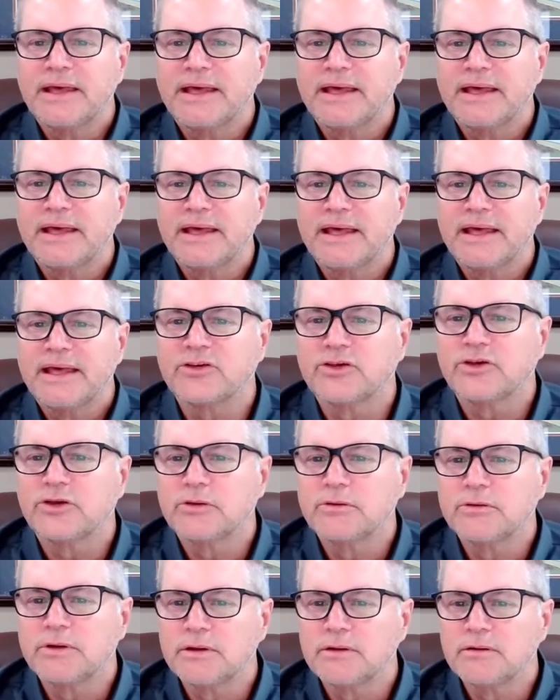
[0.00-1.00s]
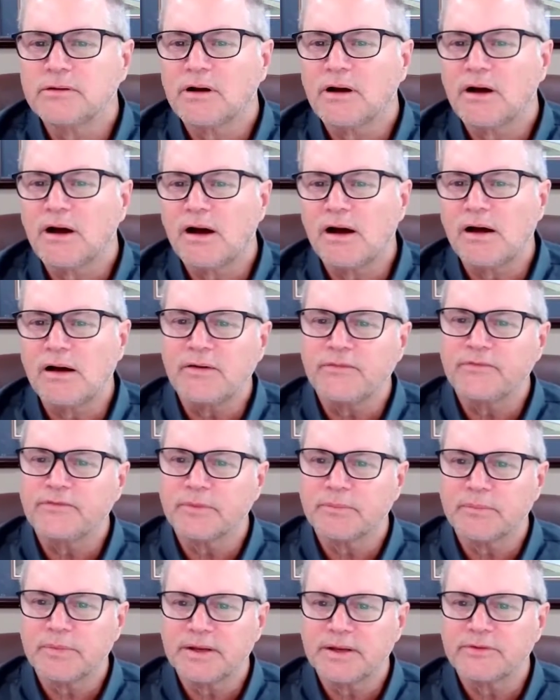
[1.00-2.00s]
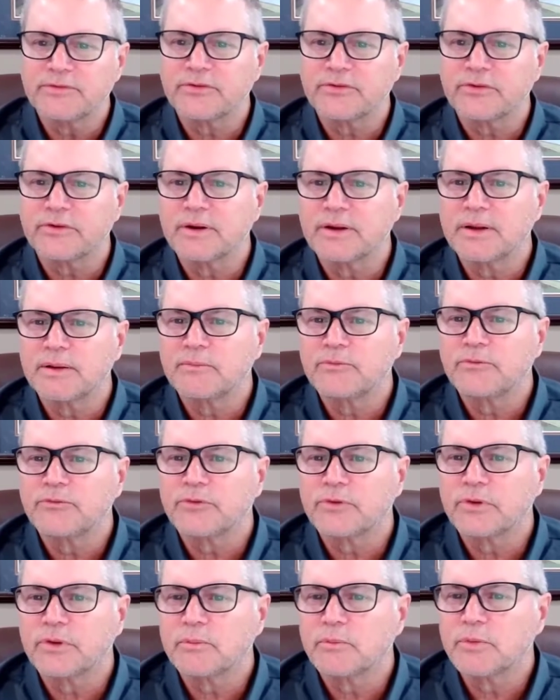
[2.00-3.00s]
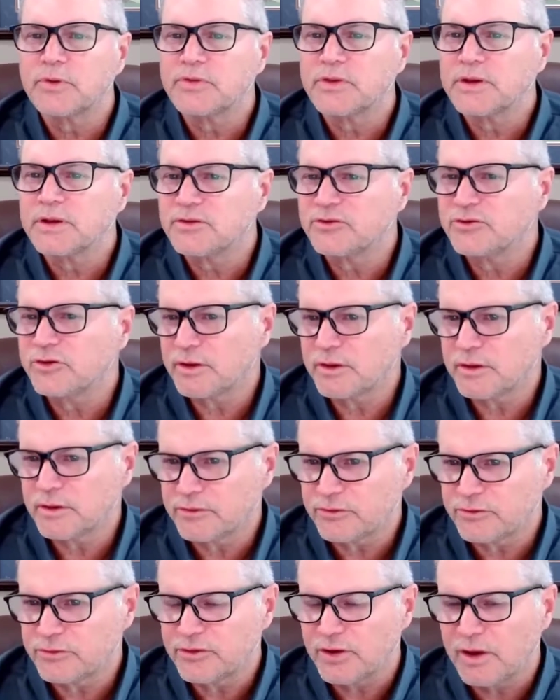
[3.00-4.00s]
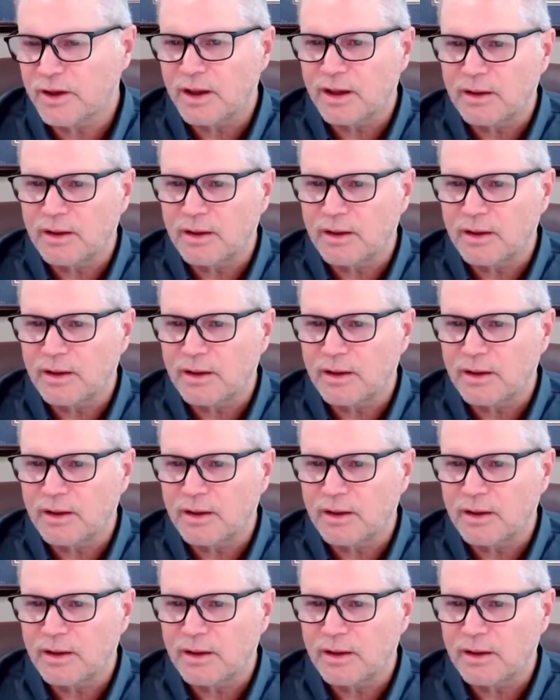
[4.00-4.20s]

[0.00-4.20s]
executed off the mainframe from within a Jenkins job?